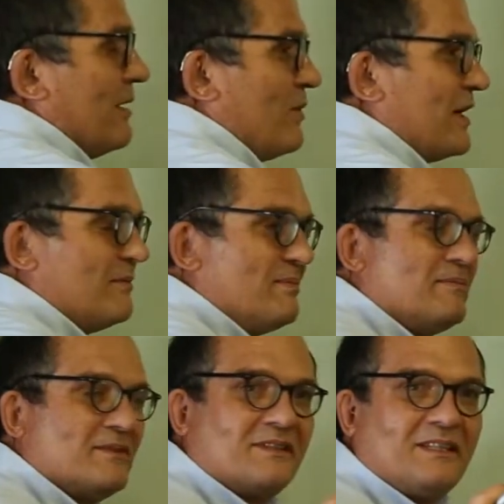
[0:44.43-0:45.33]
why do
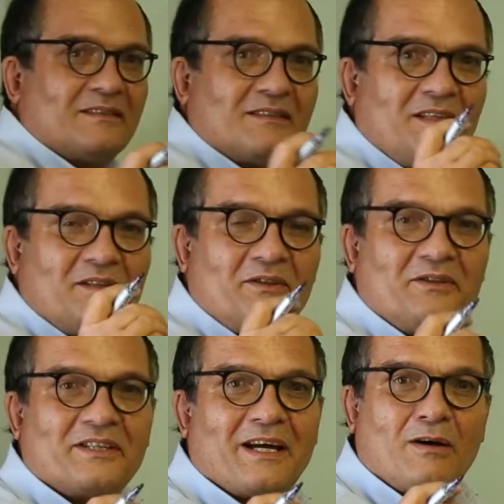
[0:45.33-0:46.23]
people still need to
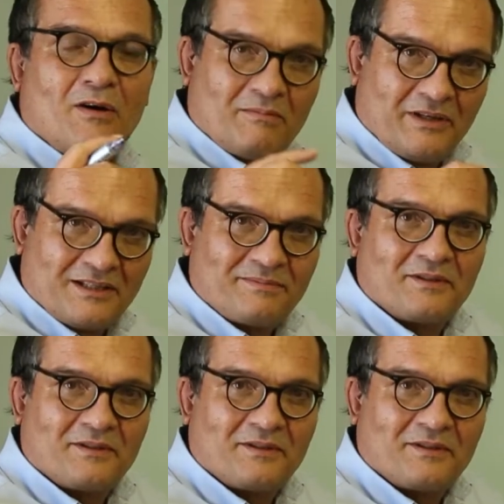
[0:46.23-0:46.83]
use our omnis?